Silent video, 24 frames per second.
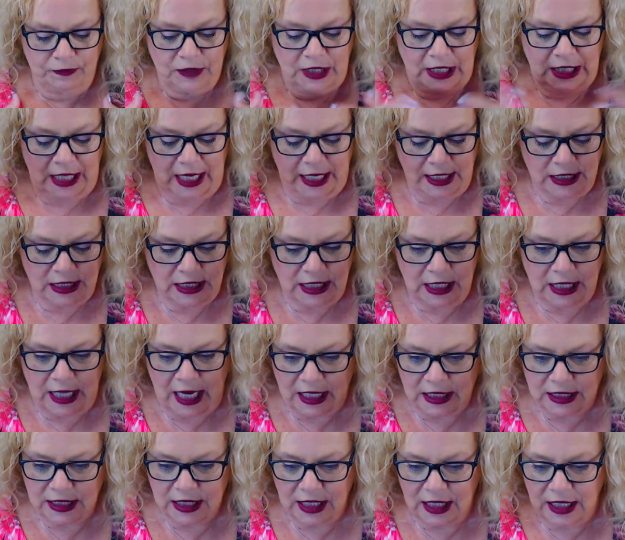Connect,
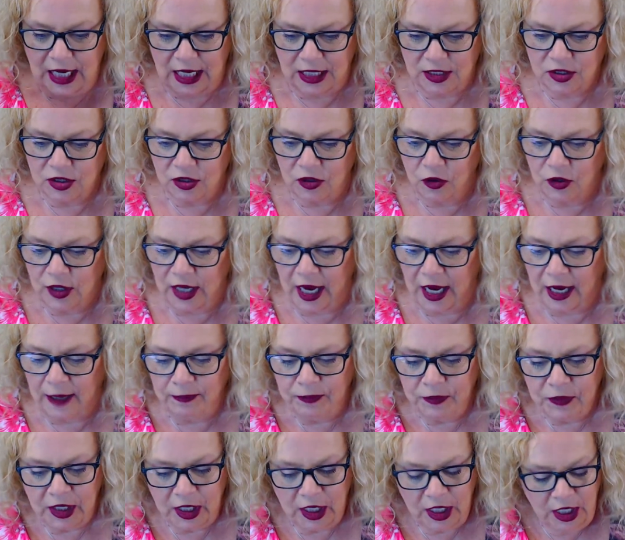connect, connect. Okay.